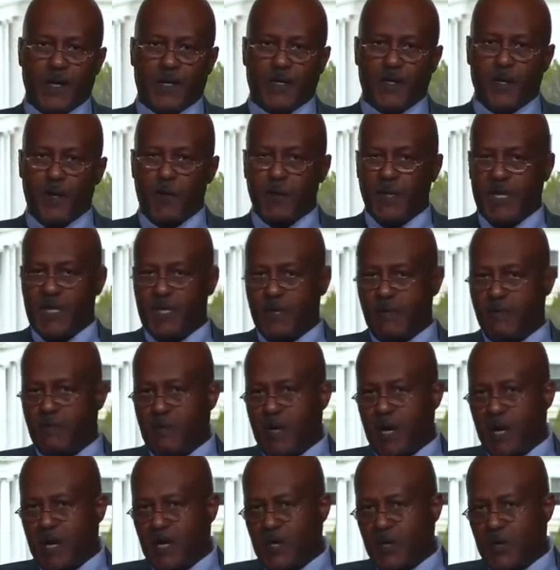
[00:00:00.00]
economic
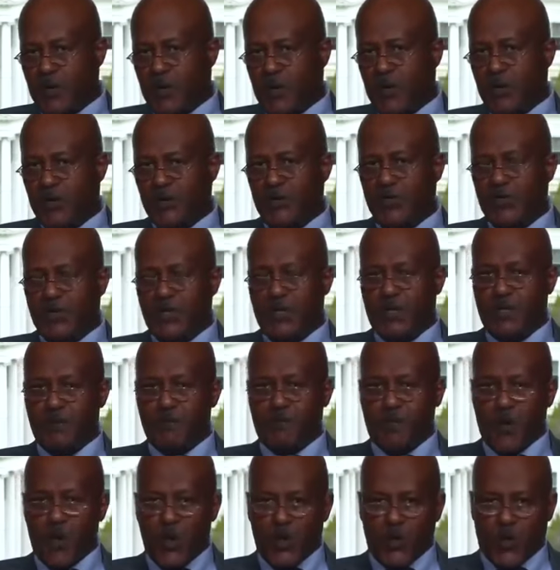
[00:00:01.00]
embargoes
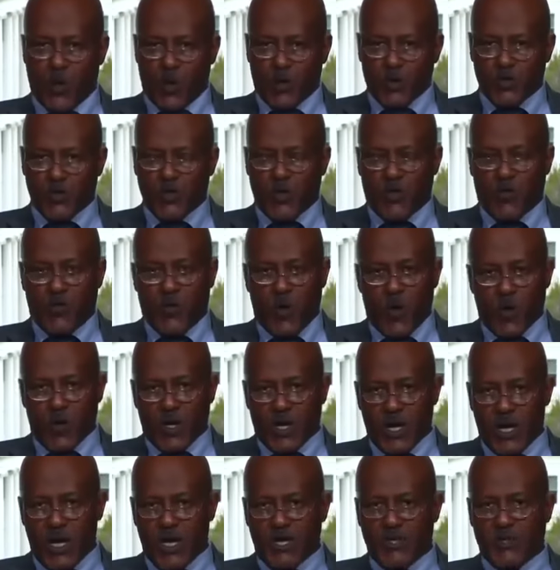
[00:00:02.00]
and boycotts of
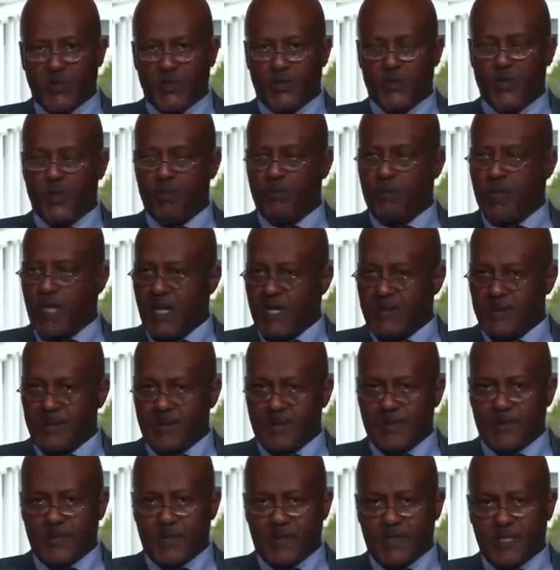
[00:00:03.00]
all kinds to
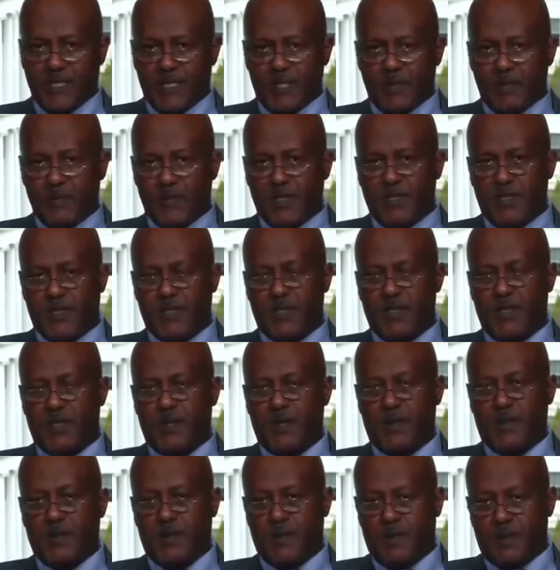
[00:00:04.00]
blunt the regime's
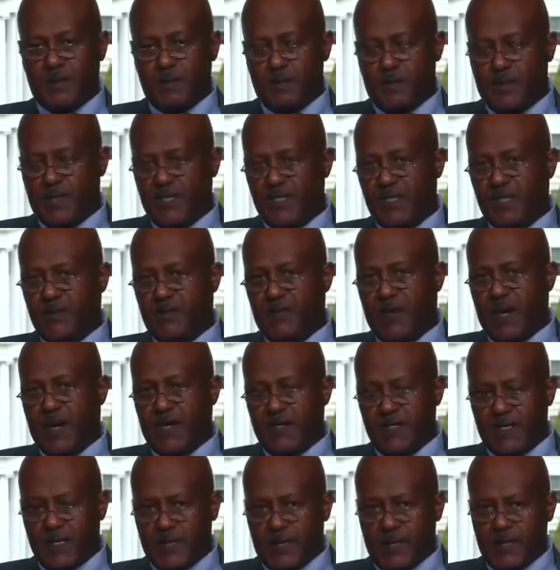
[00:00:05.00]
repressive
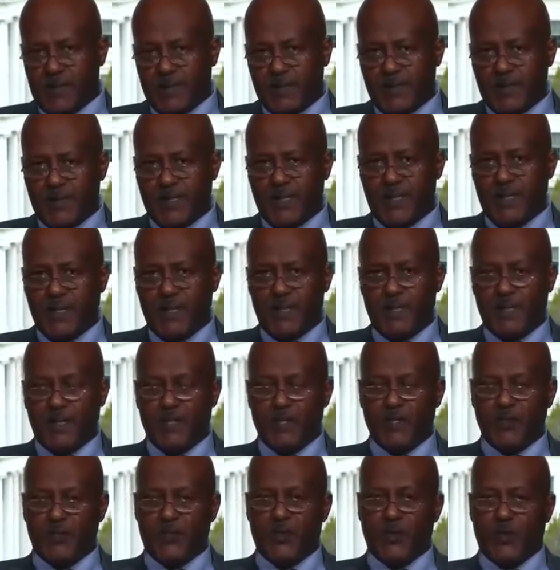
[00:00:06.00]
arsenals,
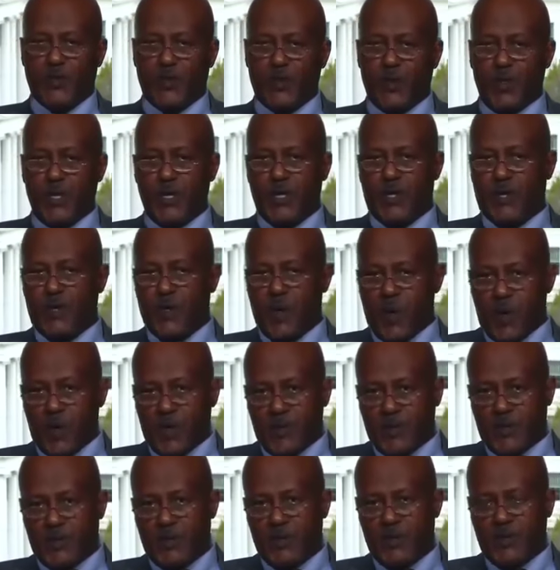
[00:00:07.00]
to
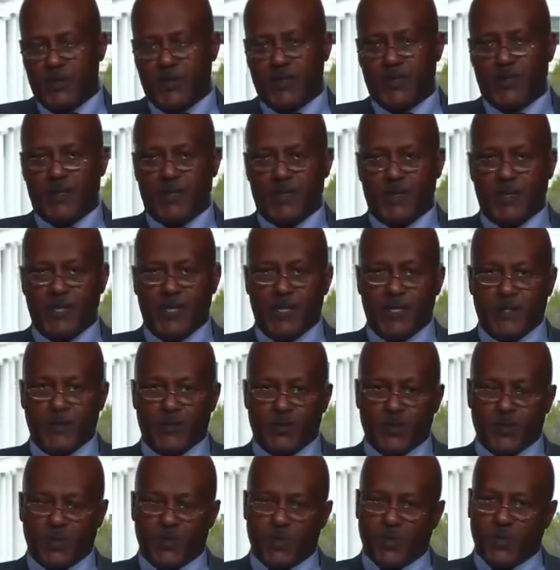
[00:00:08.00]
erode
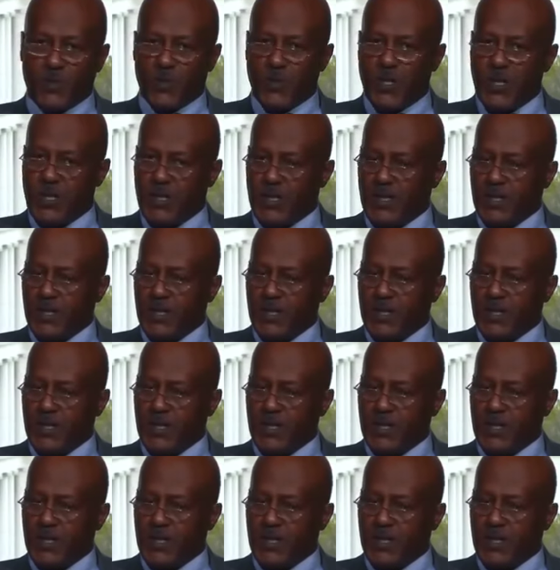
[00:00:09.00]
and to